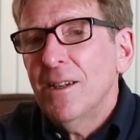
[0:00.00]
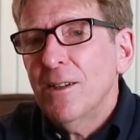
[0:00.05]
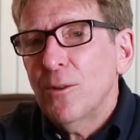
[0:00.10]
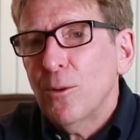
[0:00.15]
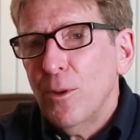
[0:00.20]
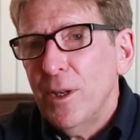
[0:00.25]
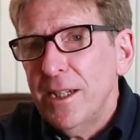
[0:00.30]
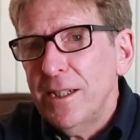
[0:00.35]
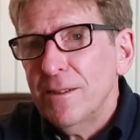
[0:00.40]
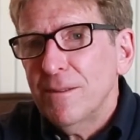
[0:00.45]

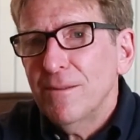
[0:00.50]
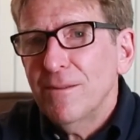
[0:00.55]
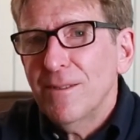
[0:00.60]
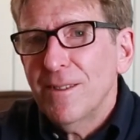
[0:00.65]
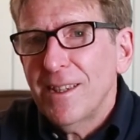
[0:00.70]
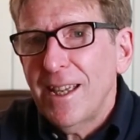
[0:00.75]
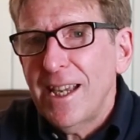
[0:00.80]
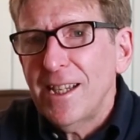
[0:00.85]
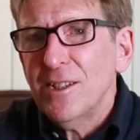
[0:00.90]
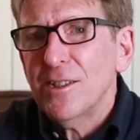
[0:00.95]
Great,
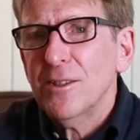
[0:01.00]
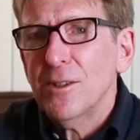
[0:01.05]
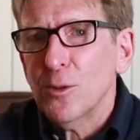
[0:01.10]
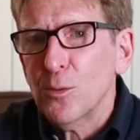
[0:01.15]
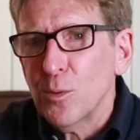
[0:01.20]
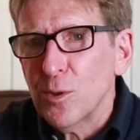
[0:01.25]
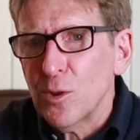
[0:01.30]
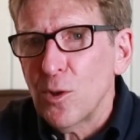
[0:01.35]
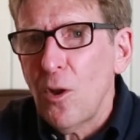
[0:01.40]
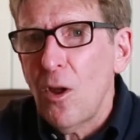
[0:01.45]
thanks.
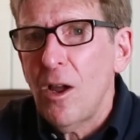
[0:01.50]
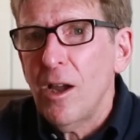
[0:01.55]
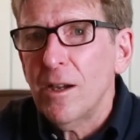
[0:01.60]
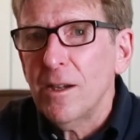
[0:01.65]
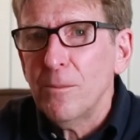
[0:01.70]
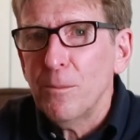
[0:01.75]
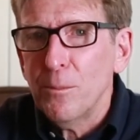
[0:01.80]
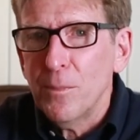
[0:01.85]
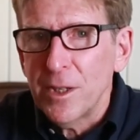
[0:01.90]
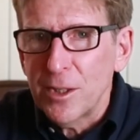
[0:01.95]
This was
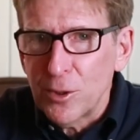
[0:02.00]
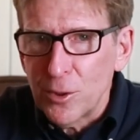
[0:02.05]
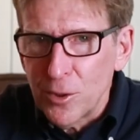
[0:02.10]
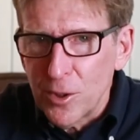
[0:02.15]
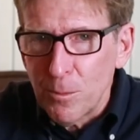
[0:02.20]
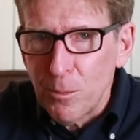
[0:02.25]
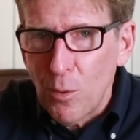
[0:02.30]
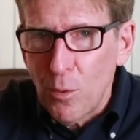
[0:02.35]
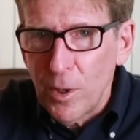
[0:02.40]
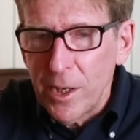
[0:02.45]
long, but to
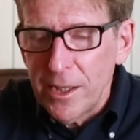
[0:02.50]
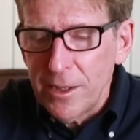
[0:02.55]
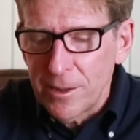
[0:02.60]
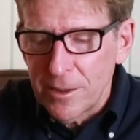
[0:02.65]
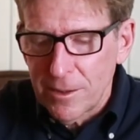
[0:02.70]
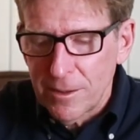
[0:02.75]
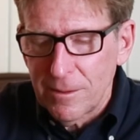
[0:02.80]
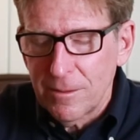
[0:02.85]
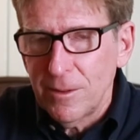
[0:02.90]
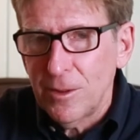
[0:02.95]
the
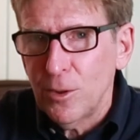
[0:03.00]
point.